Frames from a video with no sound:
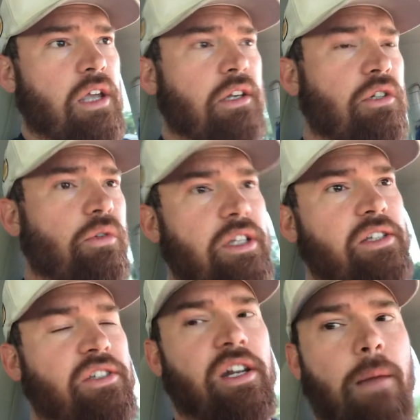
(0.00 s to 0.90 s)
and use
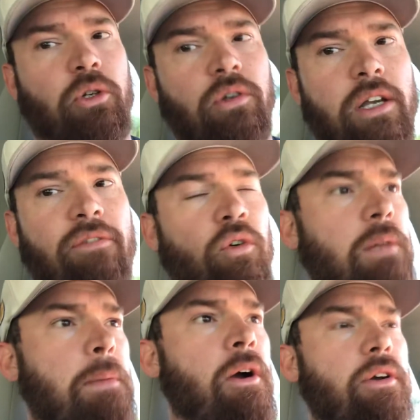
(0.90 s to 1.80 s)
this as an opportunity for it to
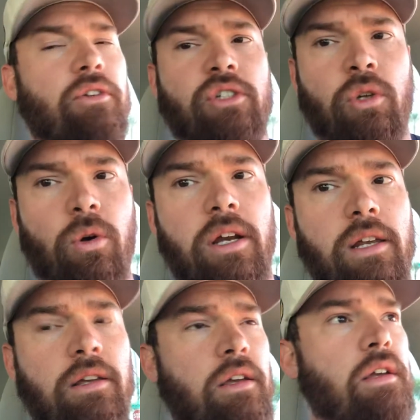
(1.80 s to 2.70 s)
be part of your story.
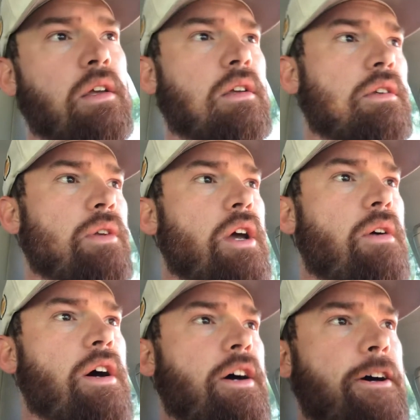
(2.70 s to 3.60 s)
You
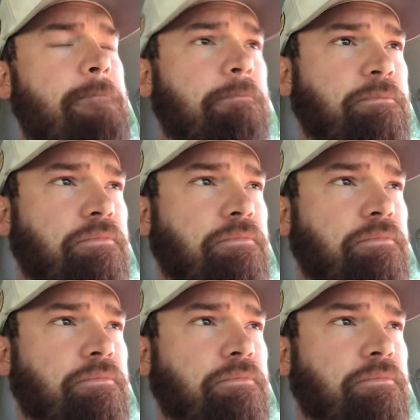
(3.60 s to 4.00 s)
know, um,